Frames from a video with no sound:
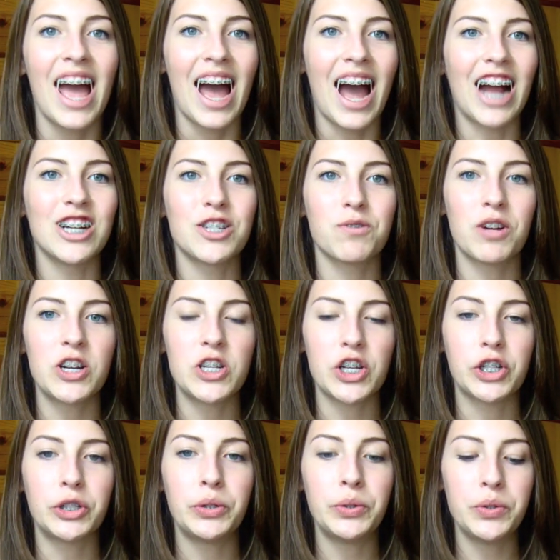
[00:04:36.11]
I just wanted to
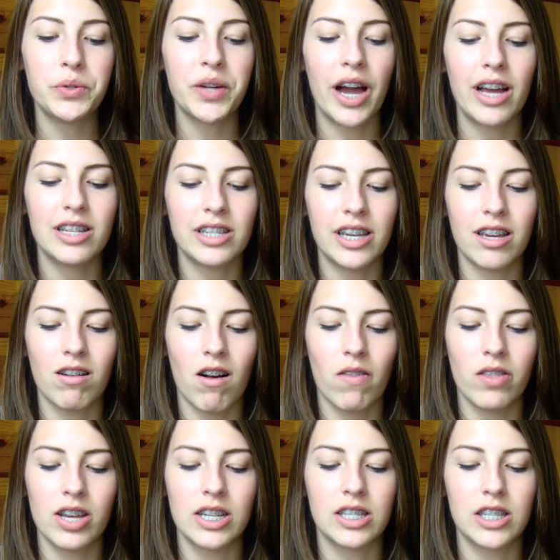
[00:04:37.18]
clue you guys in on
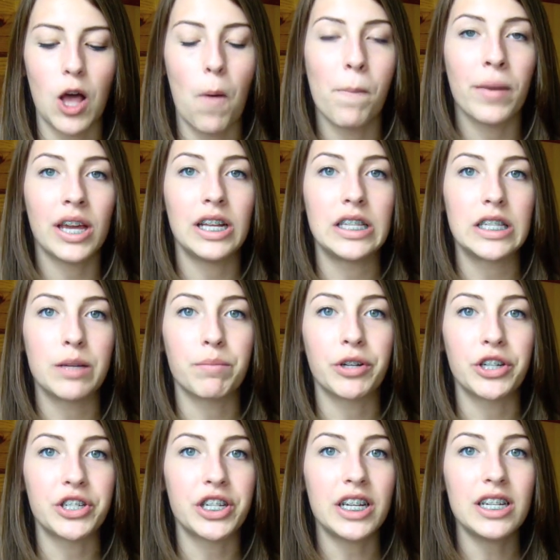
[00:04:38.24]
this amazing
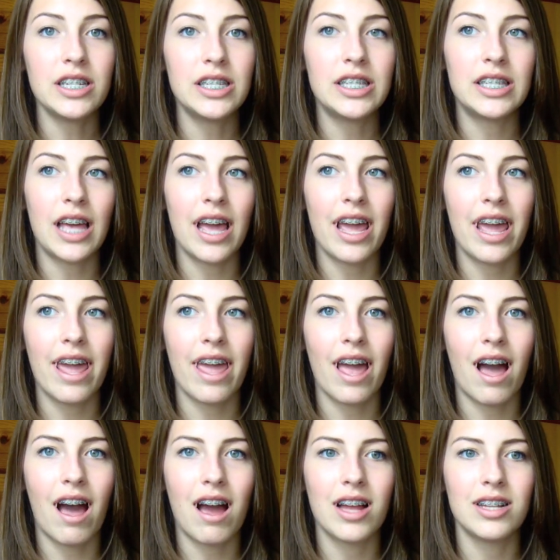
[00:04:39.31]
purchase,
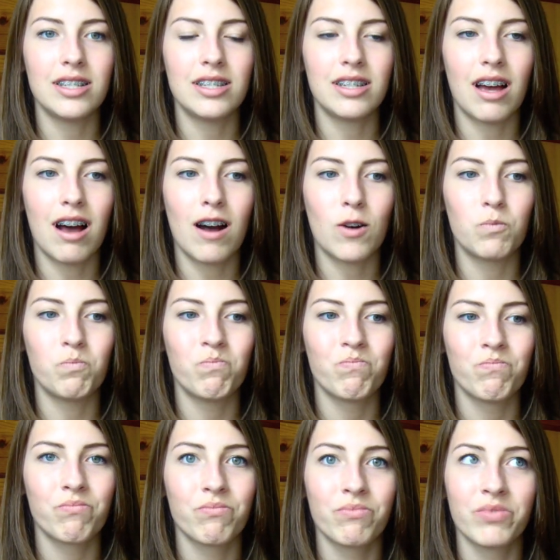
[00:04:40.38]
and
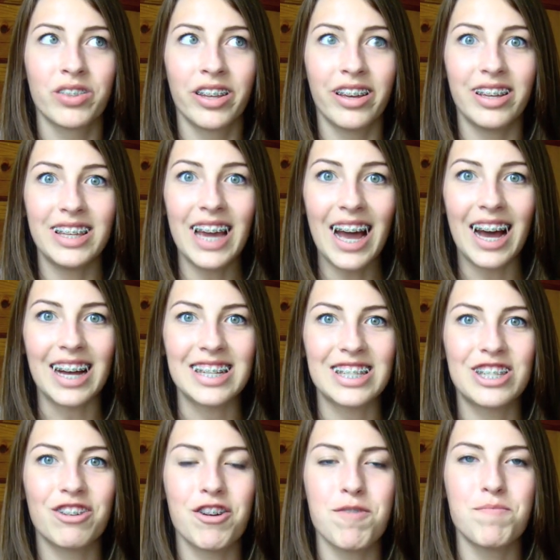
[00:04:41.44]
yeah,
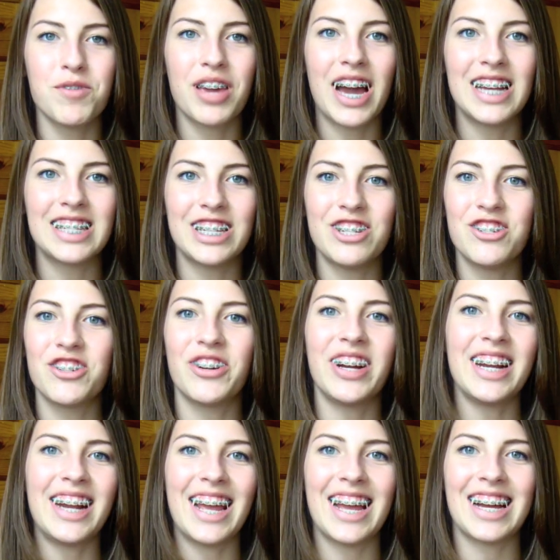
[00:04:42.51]
so I hope you guys
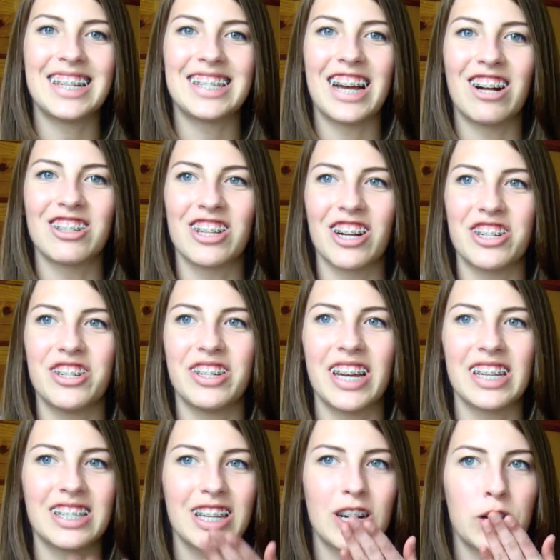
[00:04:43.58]
enjoyed, and I'll talk to you
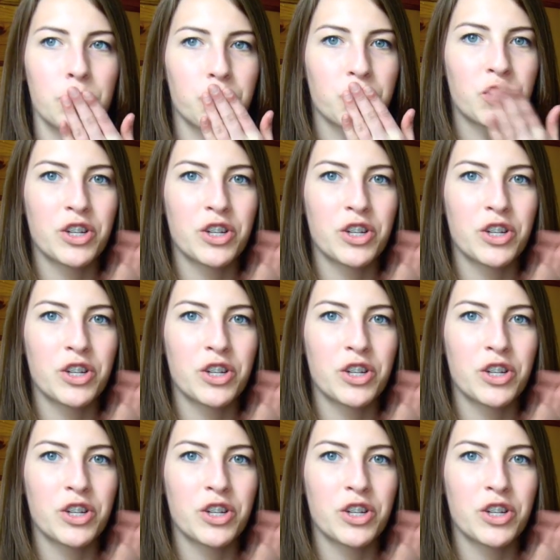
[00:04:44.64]
guys later.